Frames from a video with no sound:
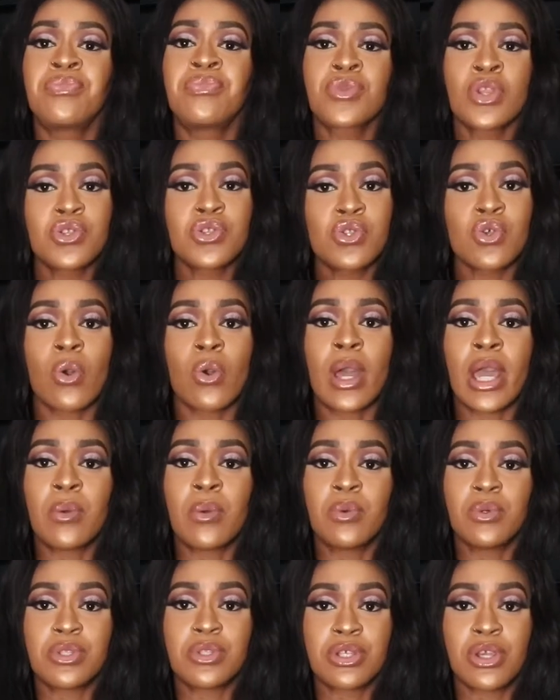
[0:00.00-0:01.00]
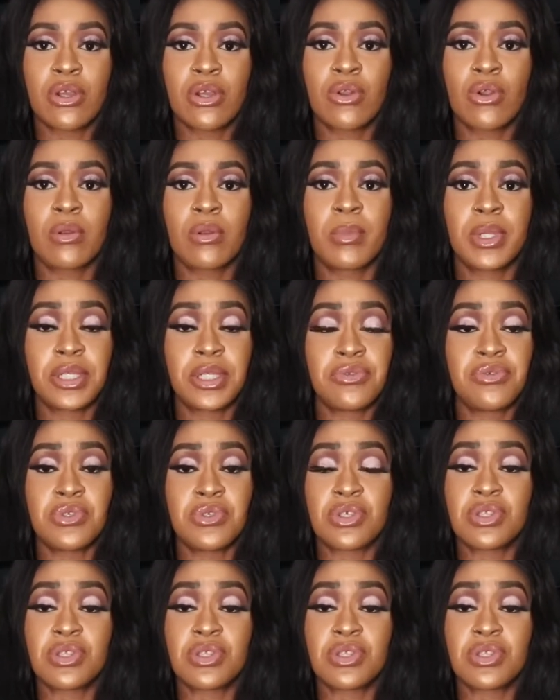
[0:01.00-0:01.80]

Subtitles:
So I will turn on my diffuser.